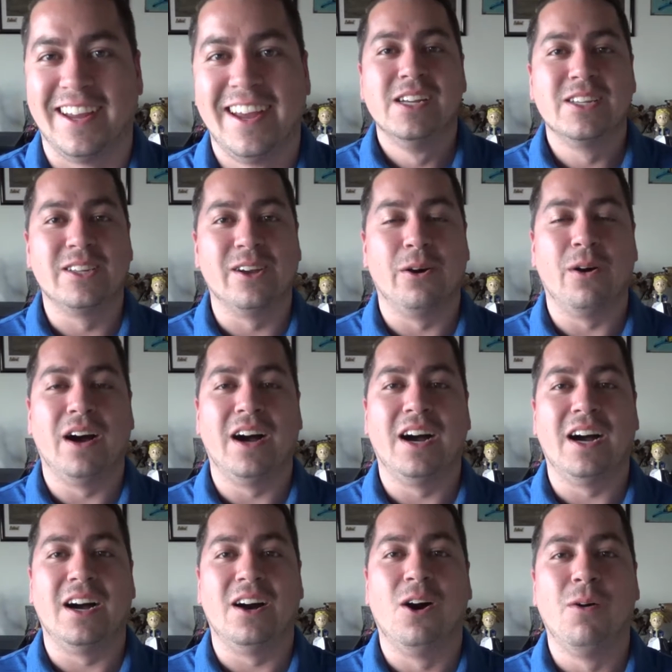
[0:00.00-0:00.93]
So
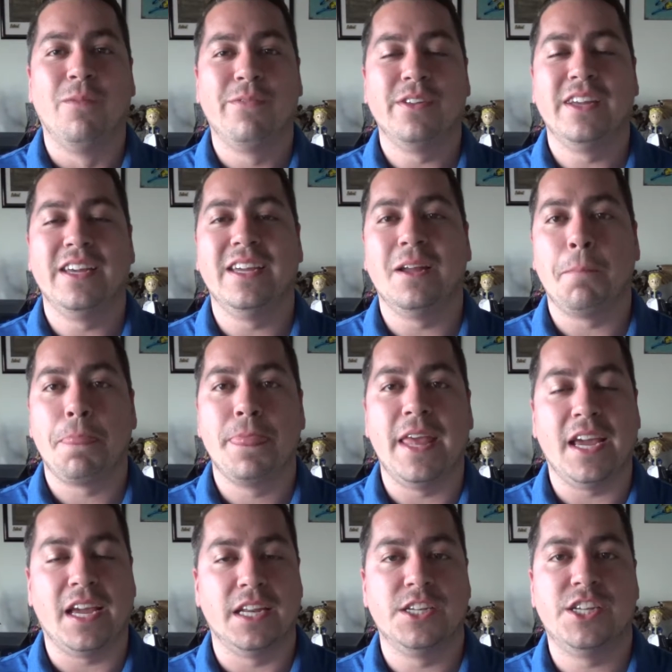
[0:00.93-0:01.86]
hopefully
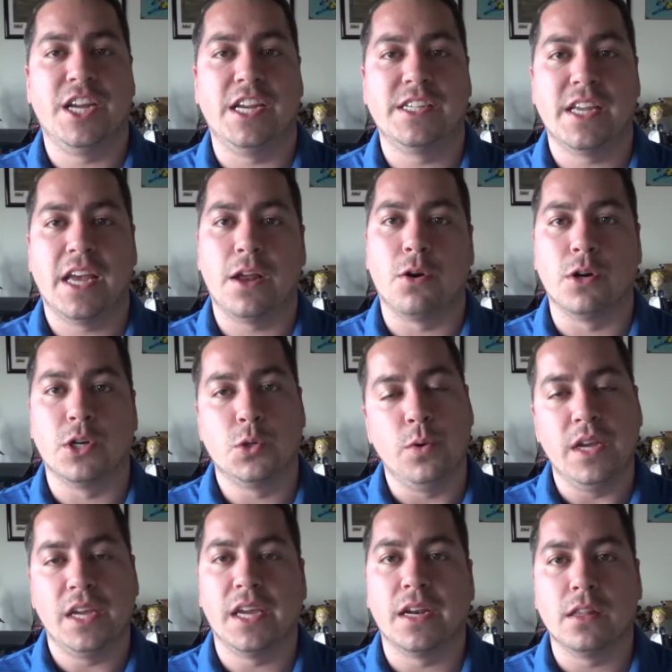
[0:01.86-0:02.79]
they can change that or
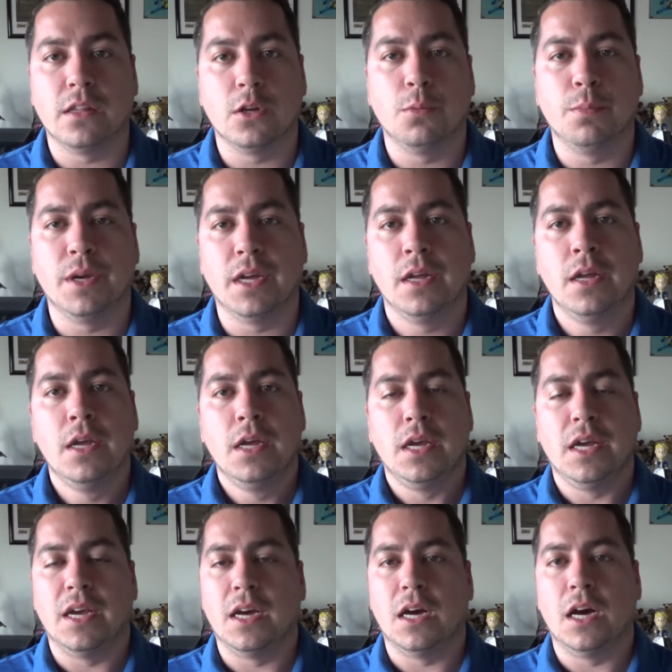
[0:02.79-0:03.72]
tweak it a little bit.
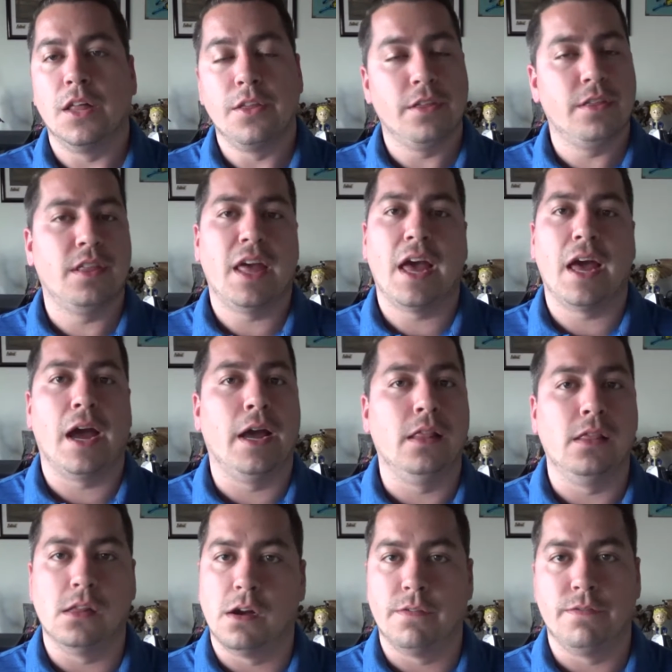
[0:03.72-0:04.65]
Other than that, I
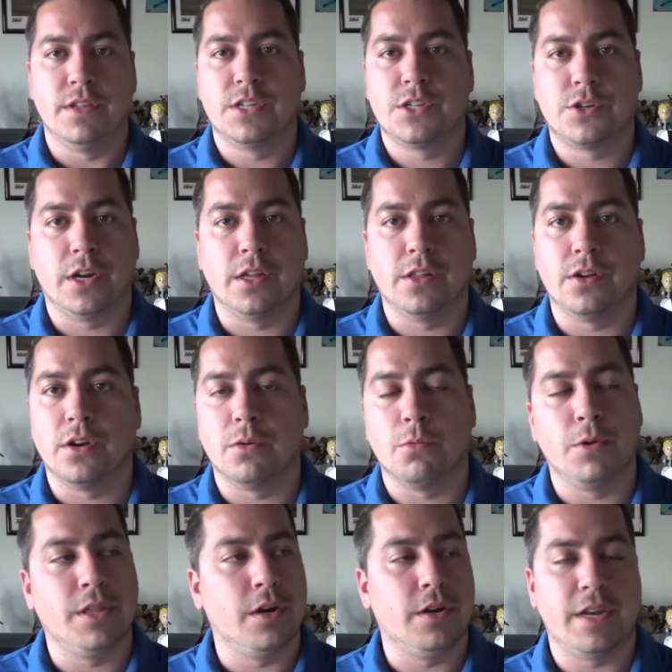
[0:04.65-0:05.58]
love this trailer
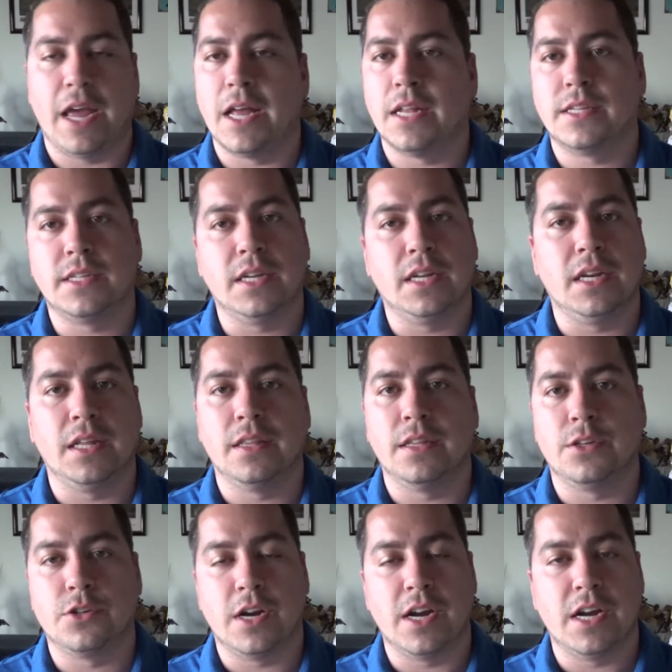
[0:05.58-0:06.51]
when they're dancing in the
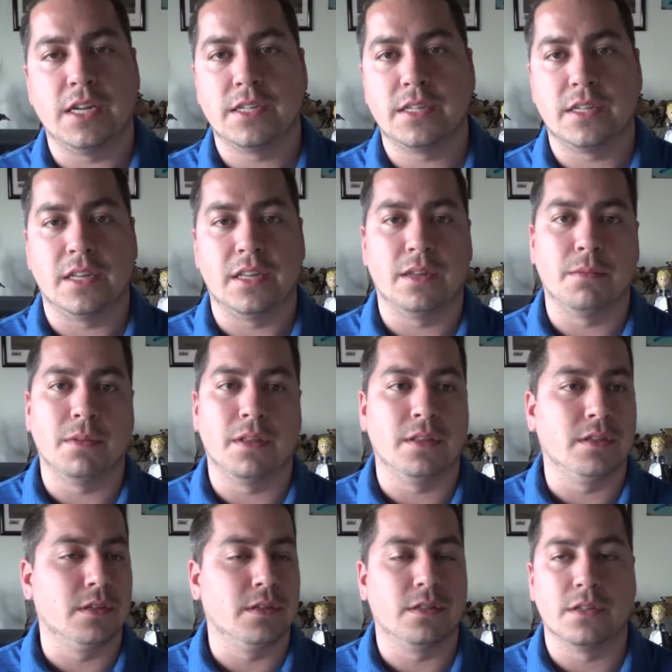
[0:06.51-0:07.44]
dress and
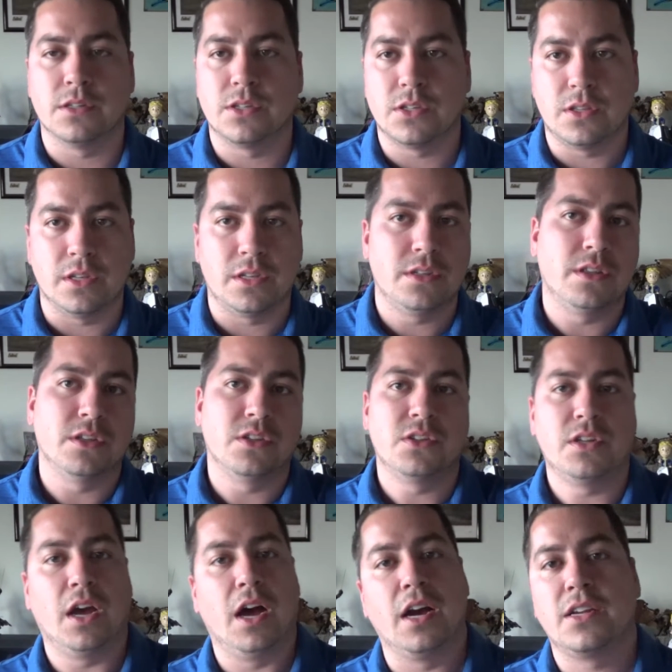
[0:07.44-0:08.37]
this
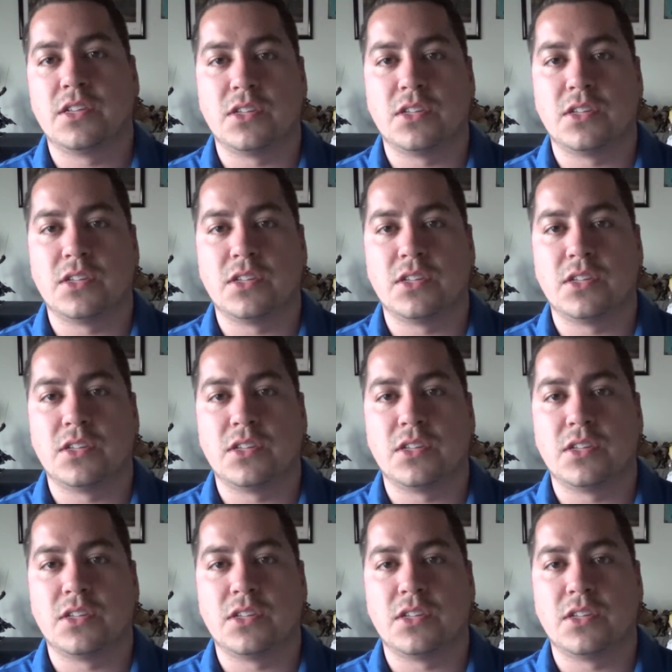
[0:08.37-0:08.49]
tux